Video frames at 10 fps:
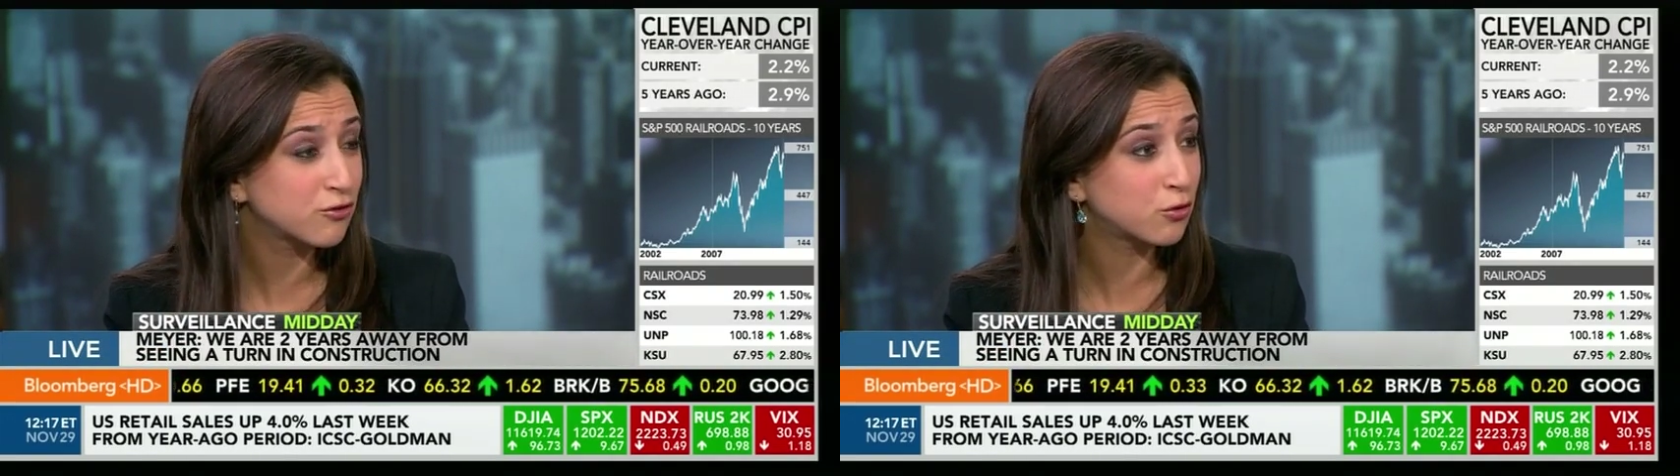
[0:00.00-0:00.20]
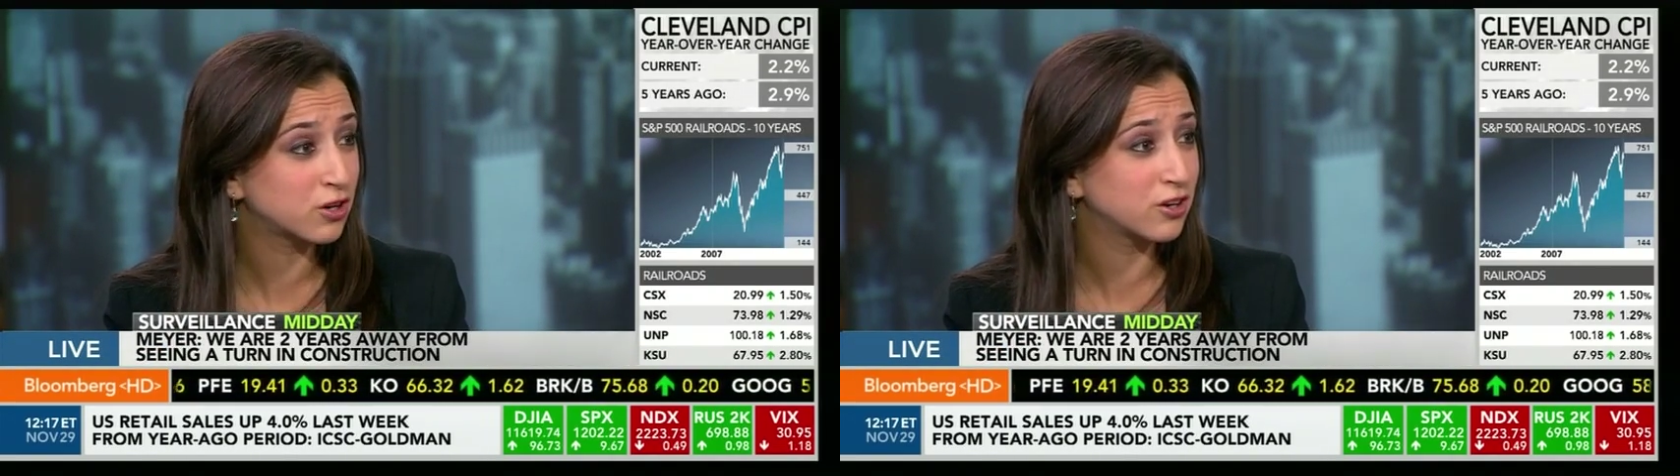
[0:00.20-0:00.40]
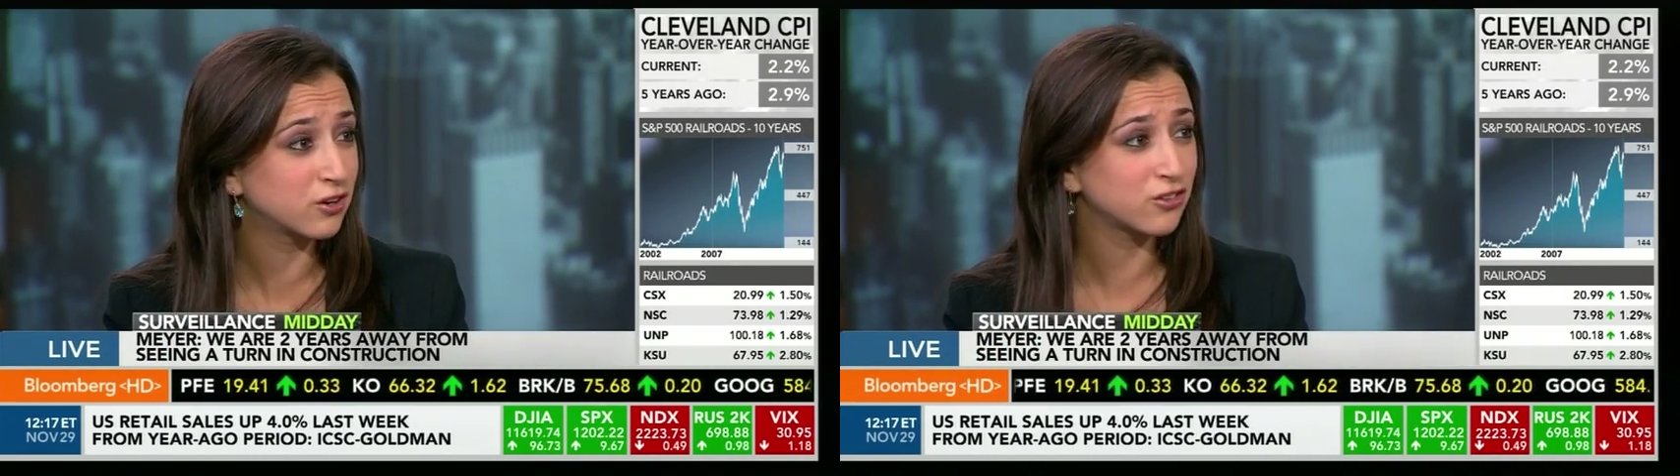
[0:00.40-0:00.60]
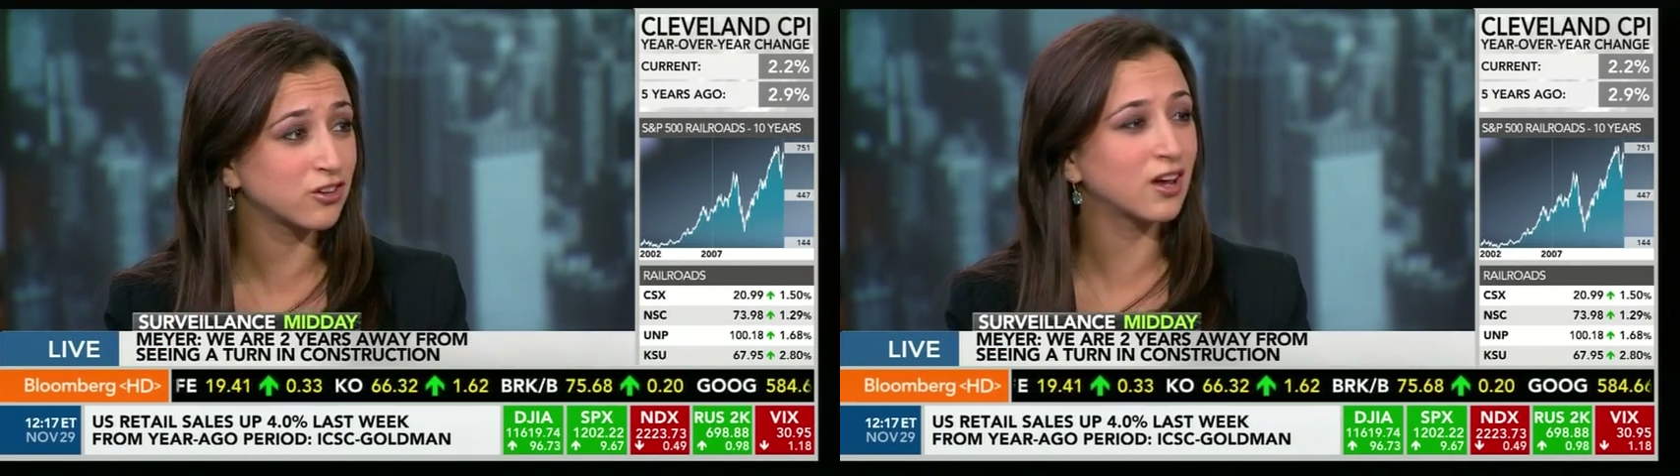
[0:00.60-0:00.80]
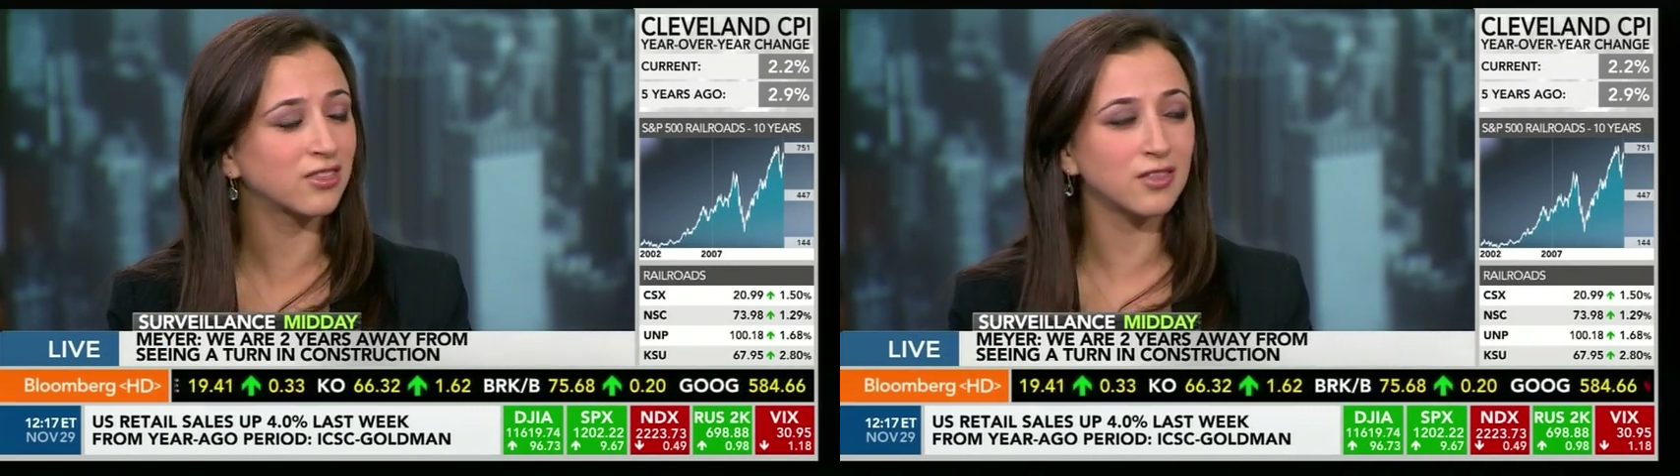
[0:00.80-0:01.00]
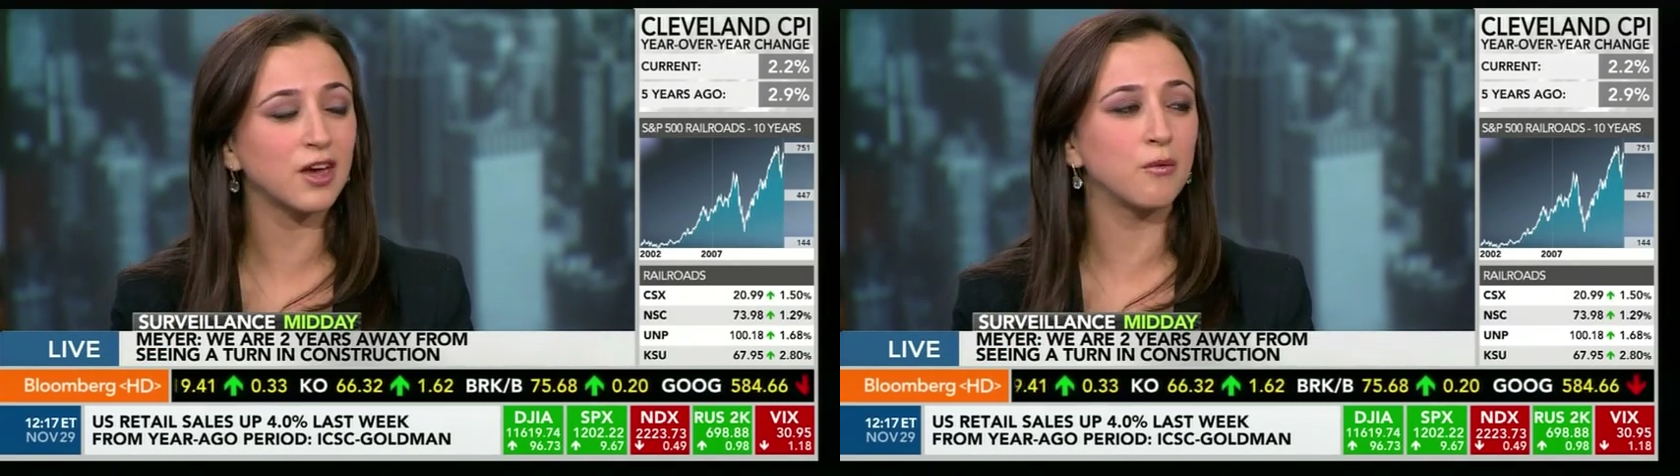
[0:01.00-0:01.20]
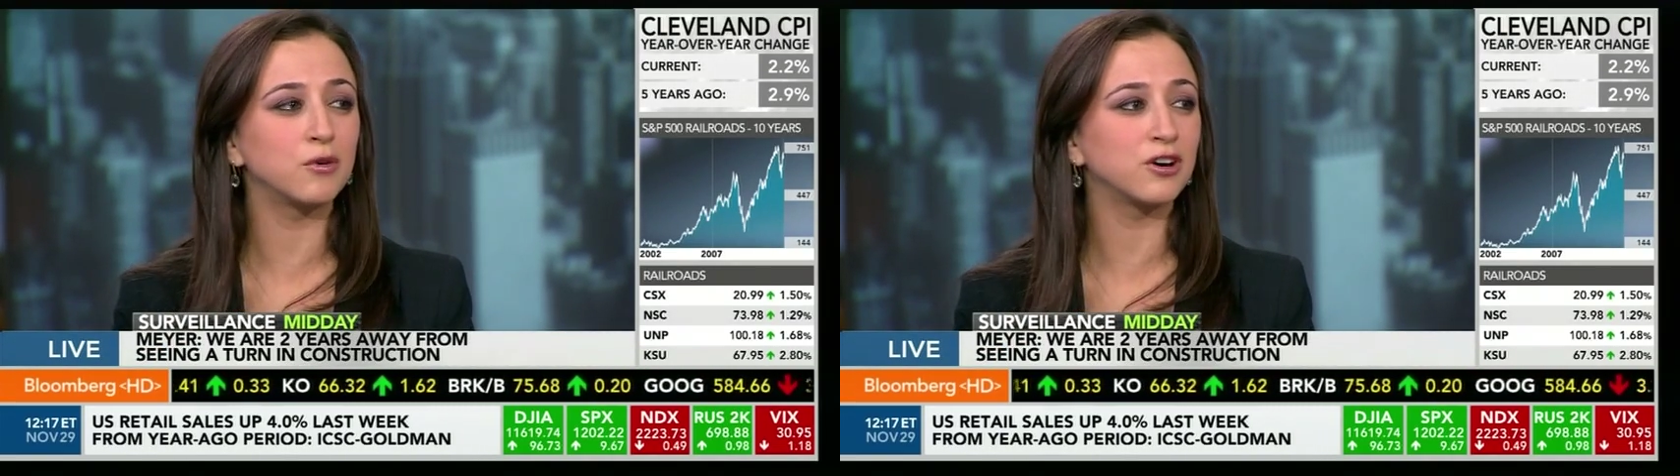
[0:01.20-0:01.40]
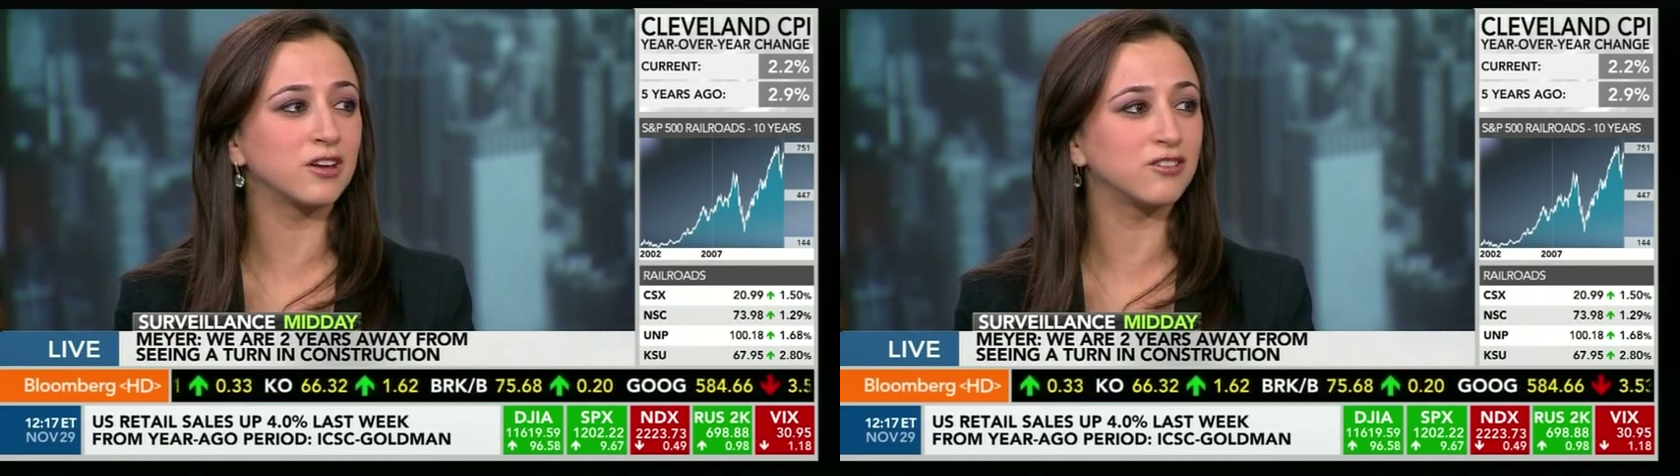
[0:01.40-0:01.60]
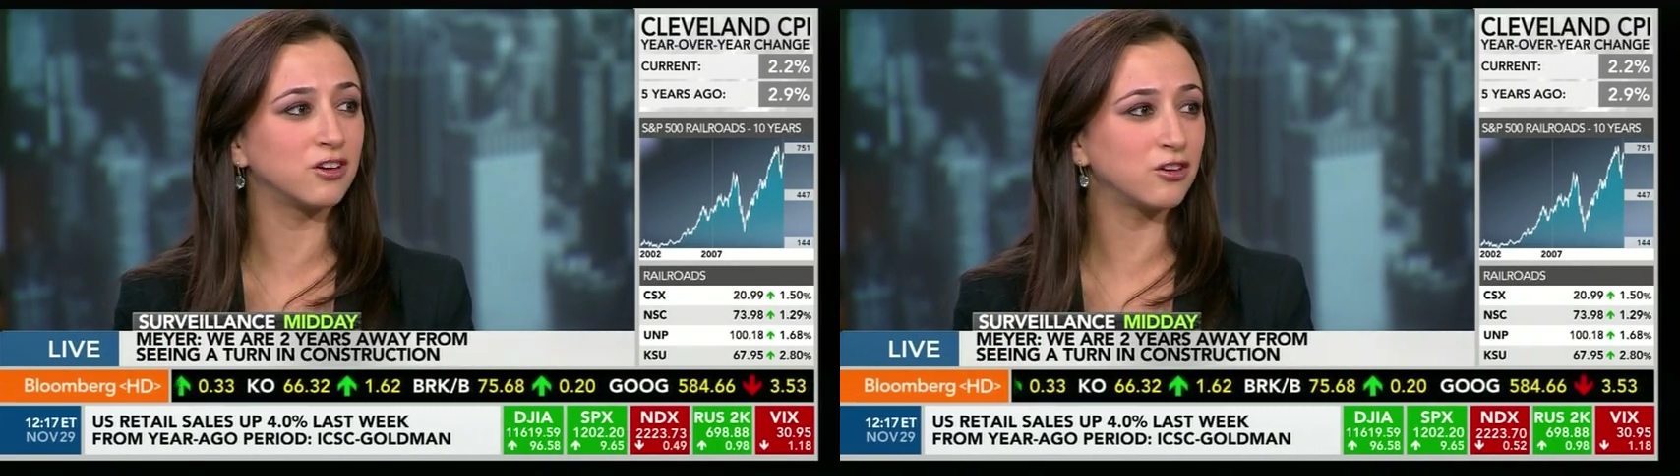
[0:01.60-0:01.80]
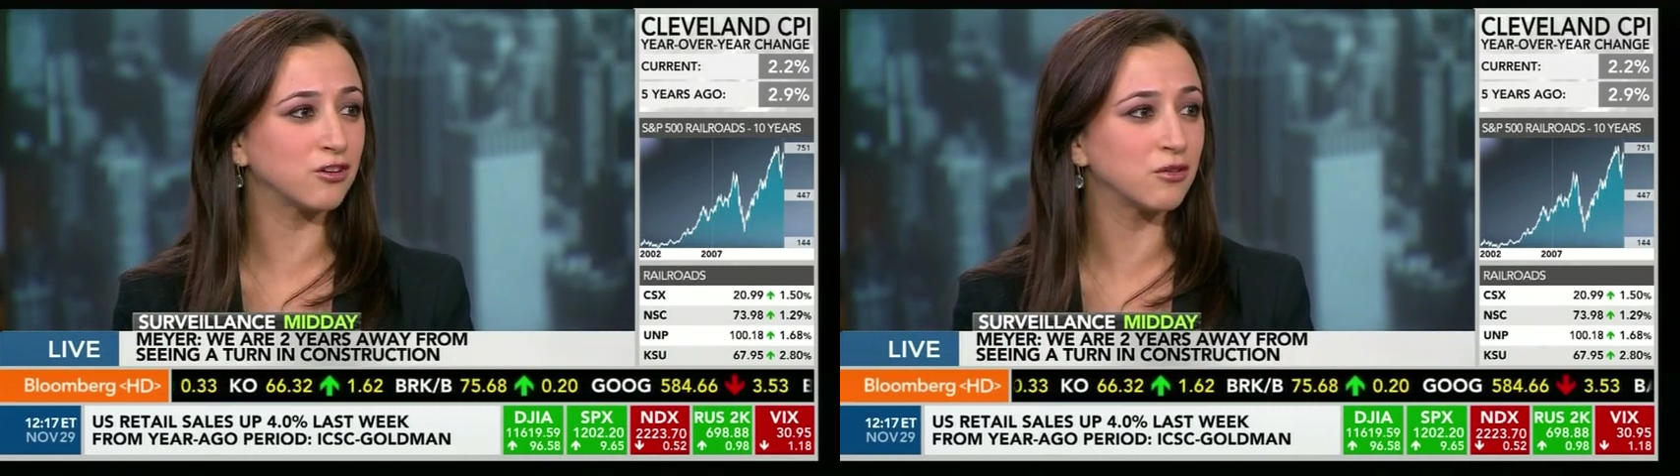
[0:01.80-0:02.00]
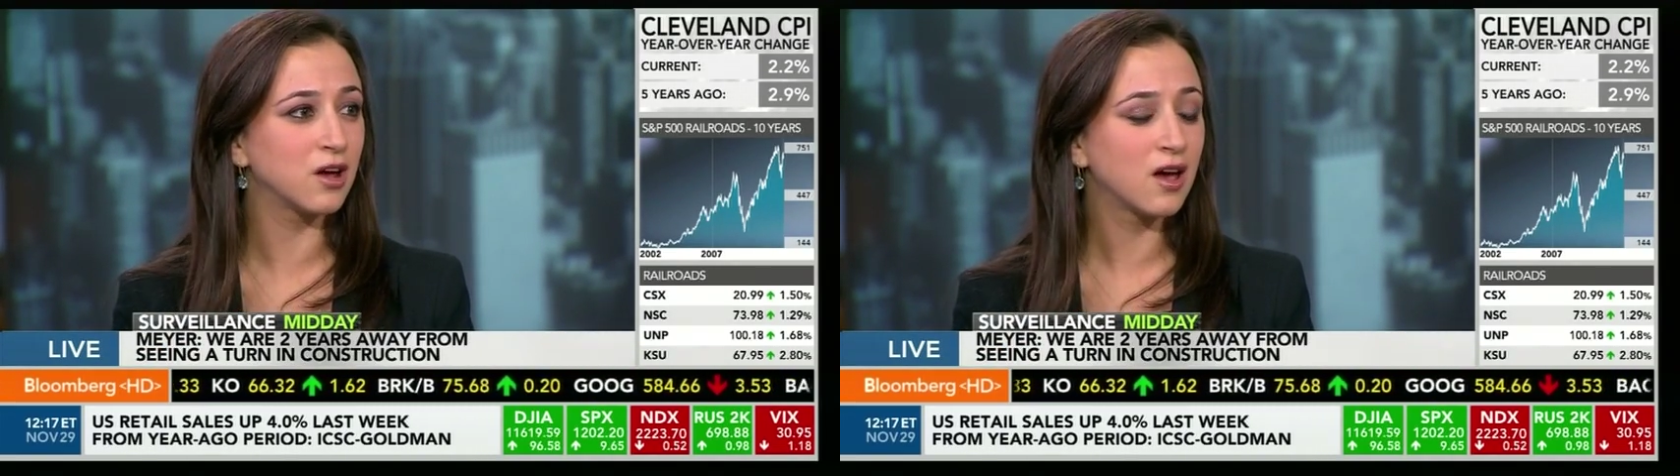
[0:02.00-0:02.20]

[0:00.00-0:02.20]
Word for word: four years, and I think that will continue.